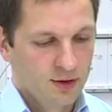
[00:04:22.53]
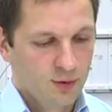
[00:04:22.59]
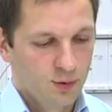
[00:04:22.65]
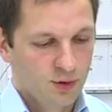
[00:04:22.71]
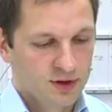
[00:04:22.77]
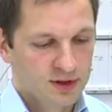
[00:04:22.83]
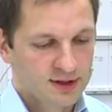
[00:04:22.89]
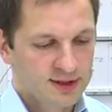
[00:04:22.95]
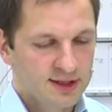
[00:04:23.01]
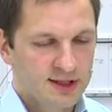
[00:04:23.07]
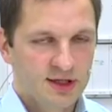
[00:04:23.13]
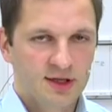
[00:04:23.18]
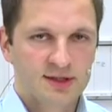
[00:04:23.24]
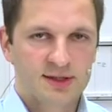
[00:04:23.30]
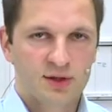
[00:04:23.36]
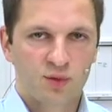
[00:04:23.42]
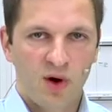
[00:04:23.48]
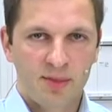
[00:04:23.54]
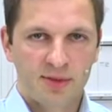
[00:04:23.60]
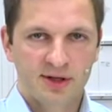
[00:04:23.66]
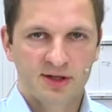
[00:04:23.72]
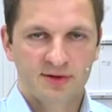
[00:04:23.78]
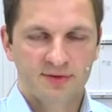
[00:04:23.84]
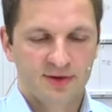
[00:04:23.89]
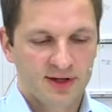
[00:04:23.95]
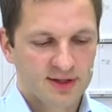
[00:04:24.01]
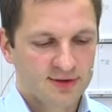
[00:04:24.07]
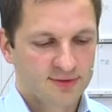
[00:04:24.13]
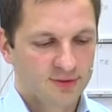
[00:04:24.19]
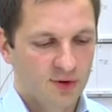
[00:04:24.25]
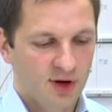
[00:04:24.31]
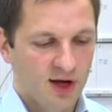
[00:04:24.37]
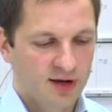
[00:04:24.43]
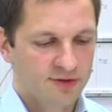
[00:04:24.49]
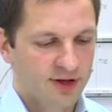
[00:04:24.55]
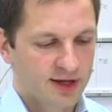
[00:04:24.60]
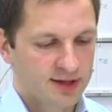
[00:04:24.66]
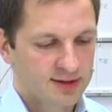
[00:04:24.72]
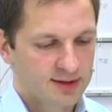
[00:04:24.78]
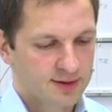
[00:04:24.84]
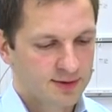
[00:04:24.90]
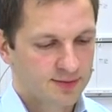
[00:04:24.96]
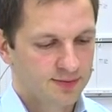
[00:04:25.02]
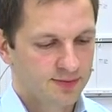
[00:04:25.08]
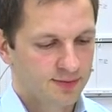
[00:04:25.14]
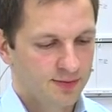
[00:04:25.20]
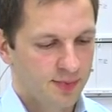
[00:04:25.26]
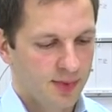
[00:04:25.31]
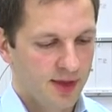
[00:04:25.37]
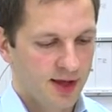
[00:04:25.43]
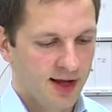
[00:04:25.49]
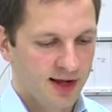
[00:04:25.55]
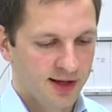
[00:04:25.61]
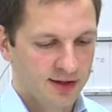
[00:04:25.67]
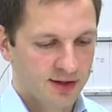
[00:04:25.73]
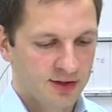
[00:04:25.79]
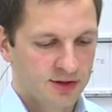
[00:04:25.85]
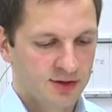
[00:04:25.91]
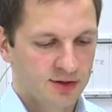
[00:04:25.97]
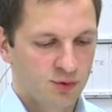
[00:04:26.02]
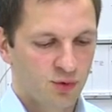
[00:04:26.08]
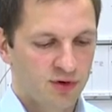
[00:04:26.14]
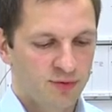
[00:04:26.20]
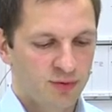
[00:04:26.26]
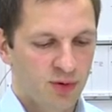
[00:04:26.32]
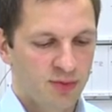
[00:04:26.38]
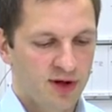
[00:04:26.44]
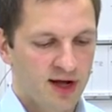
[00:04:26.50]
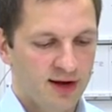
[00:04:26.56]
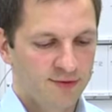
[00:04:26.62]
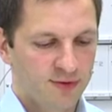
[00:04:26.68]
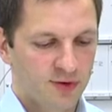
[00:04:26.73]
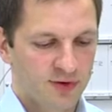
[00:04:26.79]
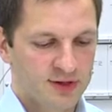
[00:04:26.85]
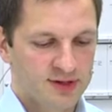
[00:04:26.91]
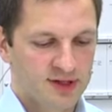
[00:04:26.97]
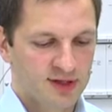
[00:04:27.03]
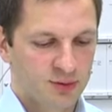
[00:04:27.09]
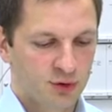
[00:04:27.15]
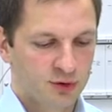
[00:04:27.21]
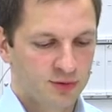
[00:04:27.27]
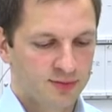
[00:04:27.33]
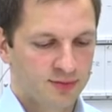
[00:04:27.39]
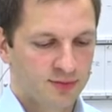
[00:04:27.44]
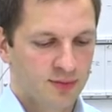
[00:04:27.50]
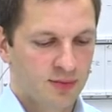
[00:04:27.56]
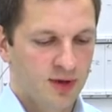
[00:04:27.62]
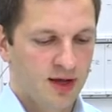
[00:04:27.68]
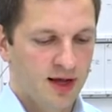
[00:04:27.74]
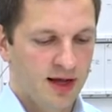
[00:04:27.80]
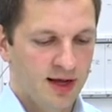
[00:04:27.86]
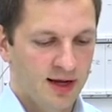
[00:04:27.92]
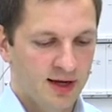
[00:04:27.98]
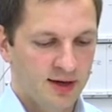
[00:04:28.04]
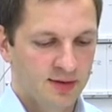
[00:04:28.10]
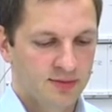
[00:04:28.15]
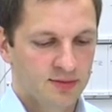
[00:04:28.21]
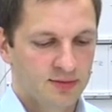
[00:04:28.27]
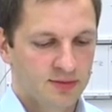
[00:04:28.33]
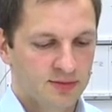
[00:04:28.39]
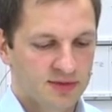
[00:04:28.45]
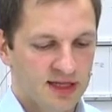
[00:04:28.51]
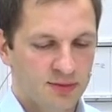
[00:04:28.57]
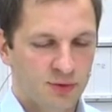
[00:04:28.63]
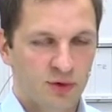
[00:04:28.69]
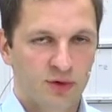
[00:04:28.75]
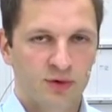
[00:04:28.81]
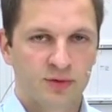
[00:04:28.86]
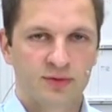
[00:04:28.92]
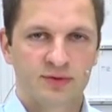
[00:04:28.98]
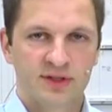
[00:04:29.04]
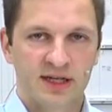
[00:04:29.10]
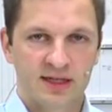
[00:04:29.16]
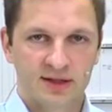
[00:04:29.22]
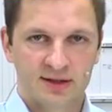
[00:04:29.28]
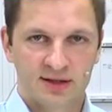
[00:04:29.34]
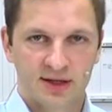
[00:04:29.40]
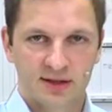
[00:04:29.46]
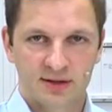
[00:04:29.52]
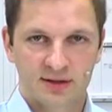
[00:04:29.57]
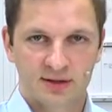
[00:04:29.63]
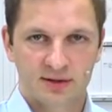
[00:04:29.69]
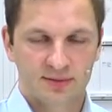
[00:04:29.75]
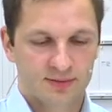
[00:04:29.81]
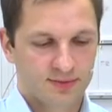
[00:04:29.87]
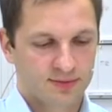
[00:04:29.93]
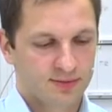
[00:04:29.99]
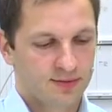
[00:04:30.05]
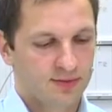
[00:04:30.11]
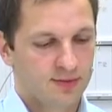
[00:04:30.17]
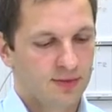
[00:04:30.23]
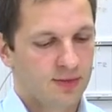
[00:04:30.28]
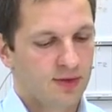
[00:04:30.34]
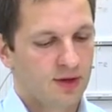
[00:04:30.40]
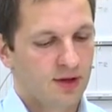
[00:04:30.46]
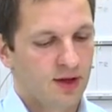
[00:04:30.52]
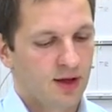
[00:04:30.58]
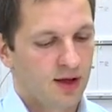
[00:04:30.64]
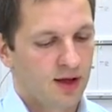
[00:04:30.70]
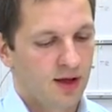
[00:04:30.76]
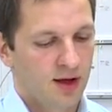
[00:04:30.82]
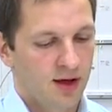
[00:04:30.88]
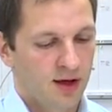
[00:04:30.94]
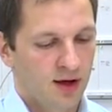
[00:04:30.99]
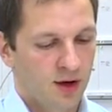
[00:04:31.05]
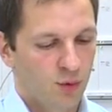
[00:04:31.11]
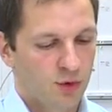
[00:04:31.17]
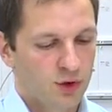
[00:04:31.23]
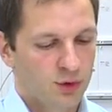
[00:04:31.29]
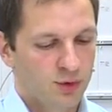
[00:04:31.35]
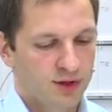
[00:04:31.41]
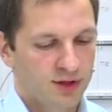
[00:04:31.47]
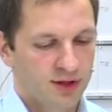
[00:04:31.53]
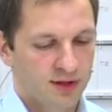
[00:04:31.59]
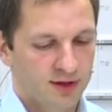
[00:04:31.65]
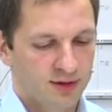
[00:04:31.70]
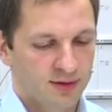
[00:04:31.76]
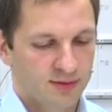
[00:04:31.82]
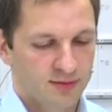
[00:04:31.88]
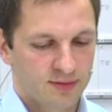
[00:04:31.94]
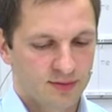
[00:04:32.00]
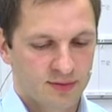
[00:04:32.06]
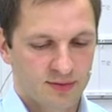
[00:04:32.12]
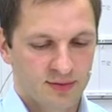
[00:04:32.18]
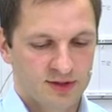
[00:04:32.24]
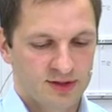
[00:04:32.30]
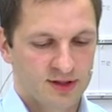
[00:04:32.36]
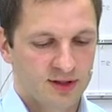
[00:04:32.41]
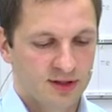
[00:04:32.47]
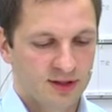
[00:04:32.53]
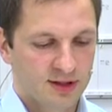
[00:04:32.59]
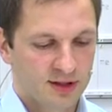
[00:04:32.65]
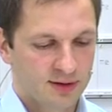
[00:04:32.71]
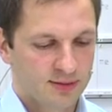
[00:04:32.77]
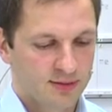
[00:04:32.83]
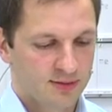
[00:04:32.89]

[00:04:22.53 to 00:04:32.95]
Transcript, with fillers: What you see here is the web interface for I V S, and we've prepared for this demo a demo dataset, uh, which we can see here.